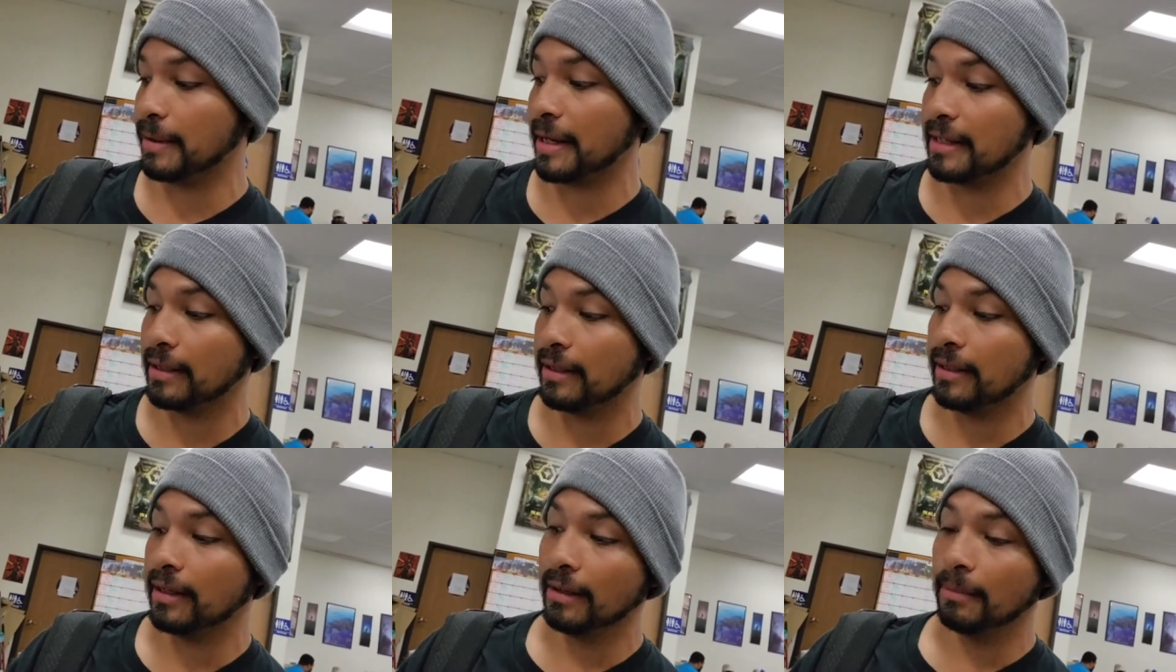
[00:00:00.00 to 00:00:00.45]
Be
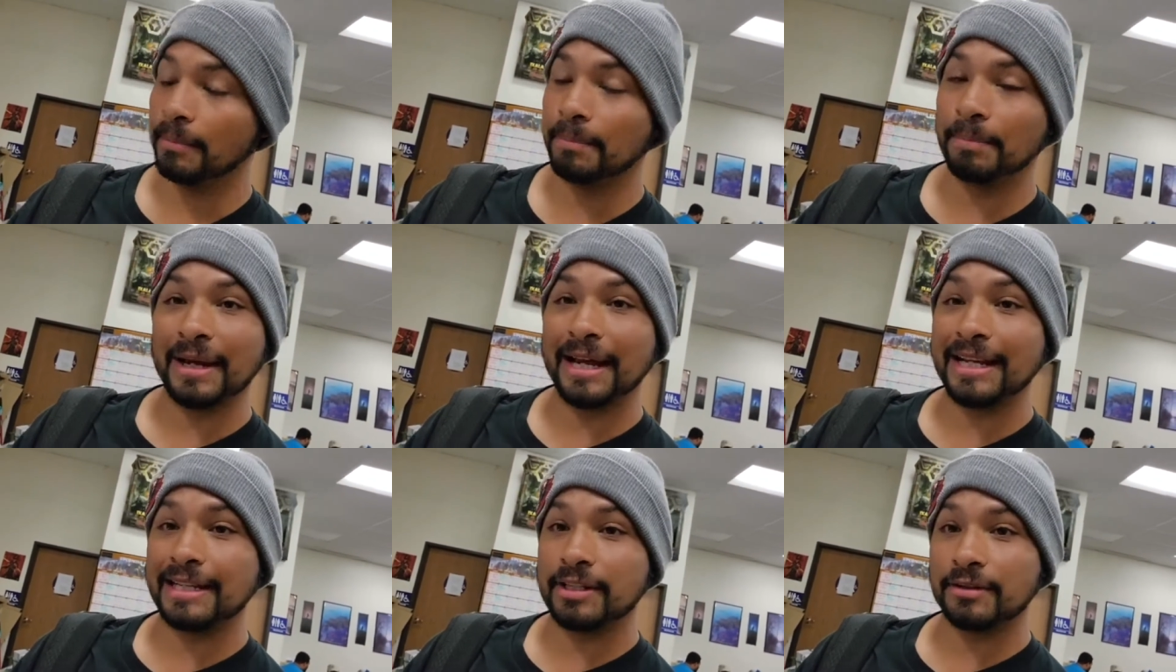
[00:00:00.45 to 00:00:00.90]

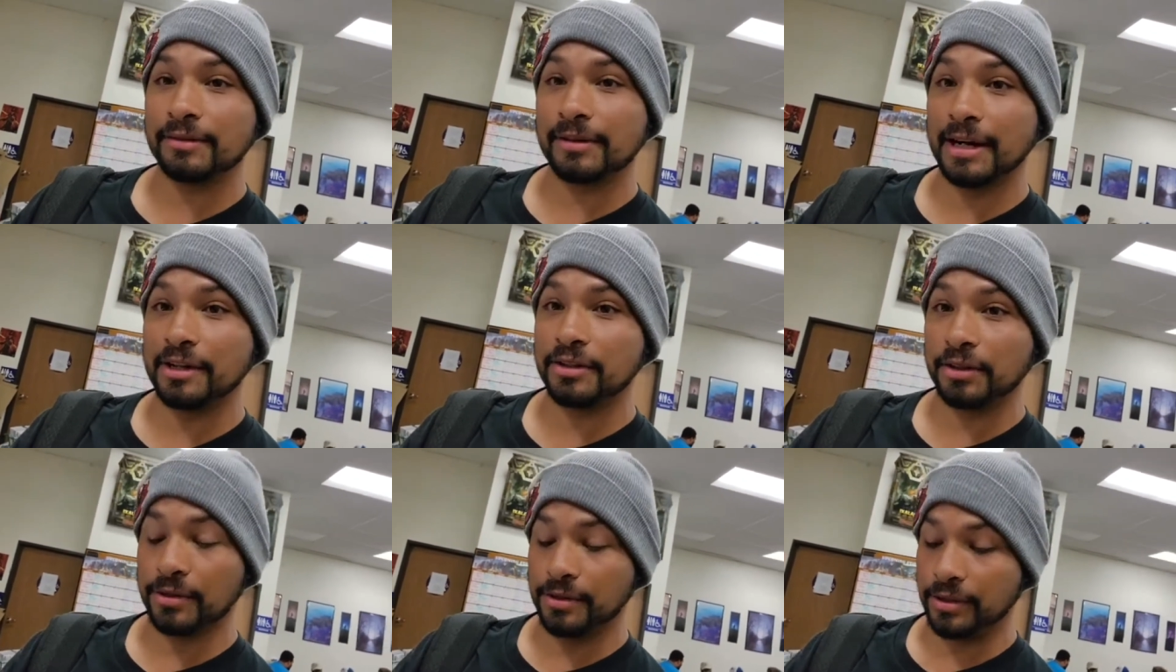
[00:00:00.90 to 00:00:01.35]
best
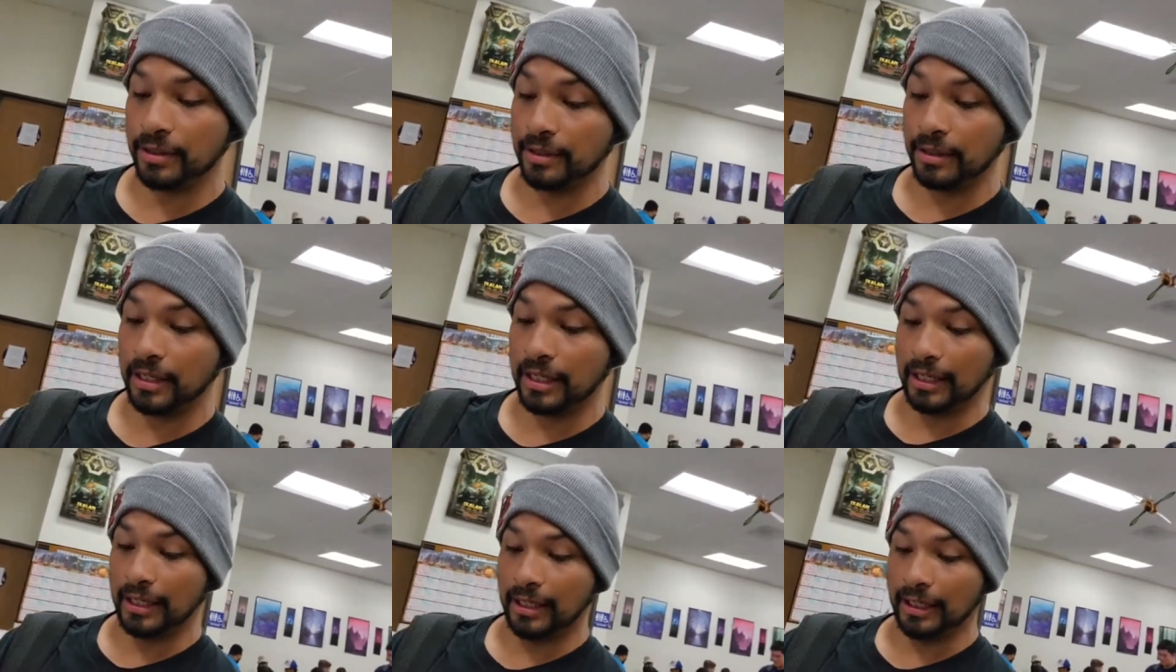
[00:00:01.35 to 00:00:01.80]
retro
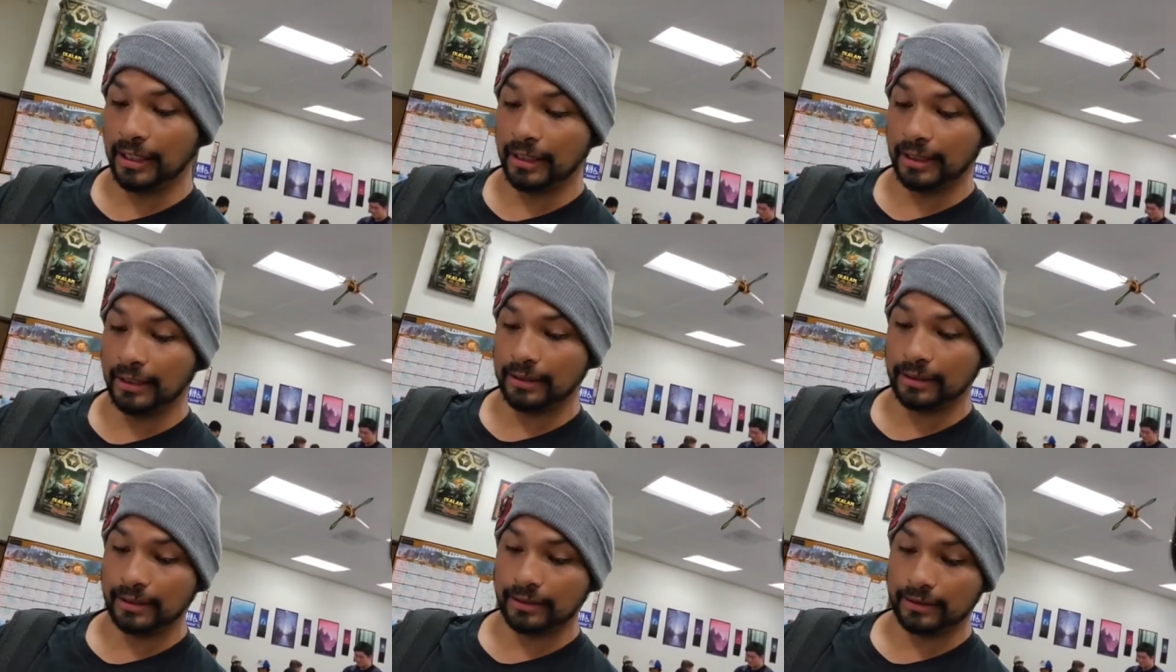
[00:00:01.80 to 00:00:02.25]

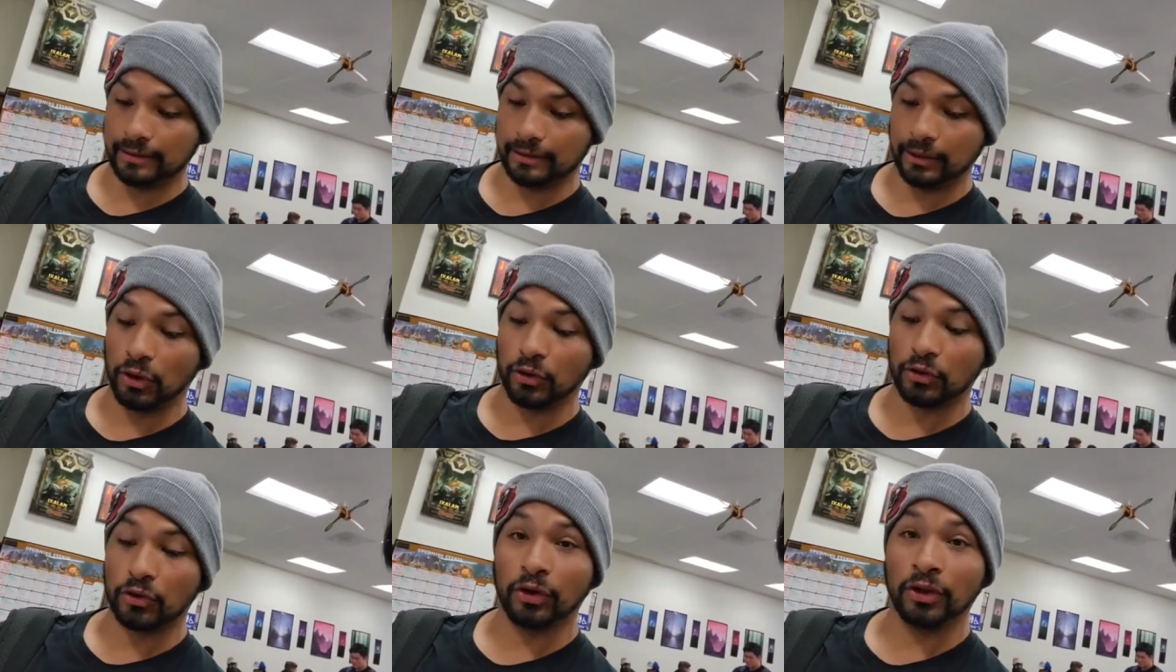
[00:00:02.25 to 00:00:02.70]
uh,
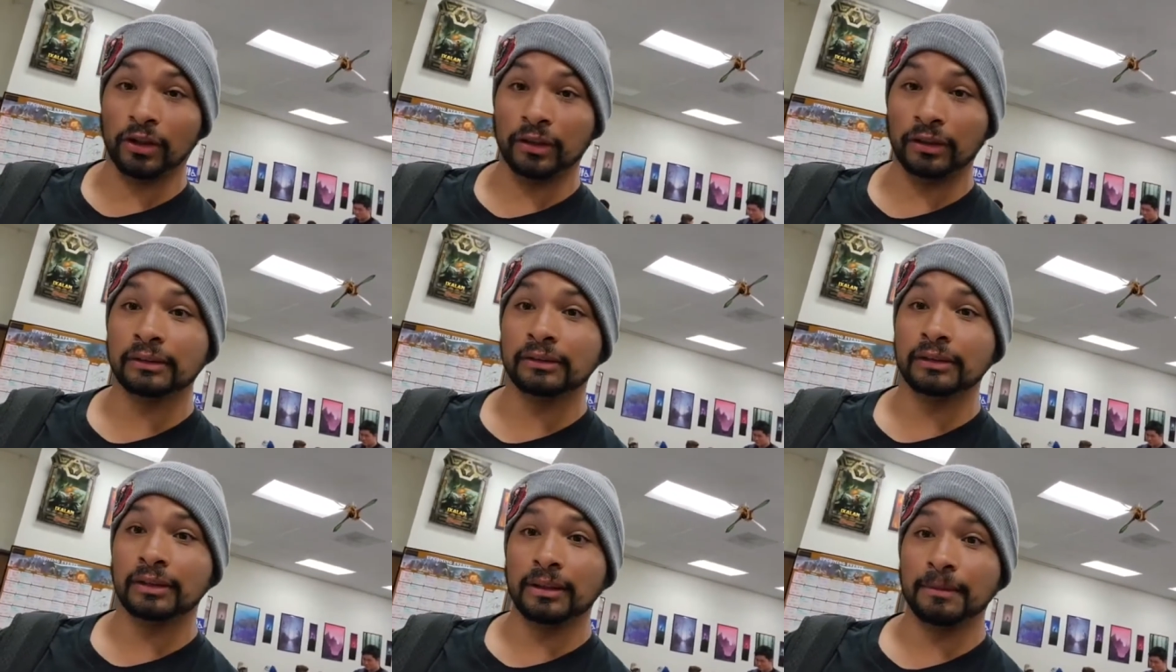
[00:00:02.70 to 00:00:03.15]

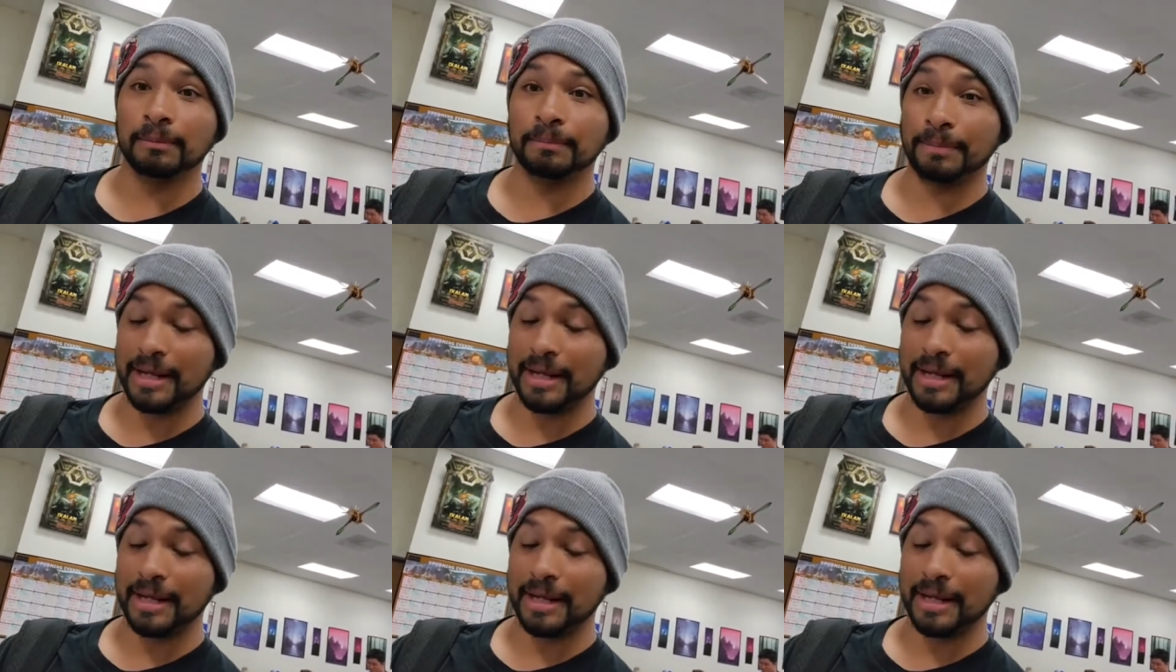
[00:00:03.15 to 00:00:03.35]
local.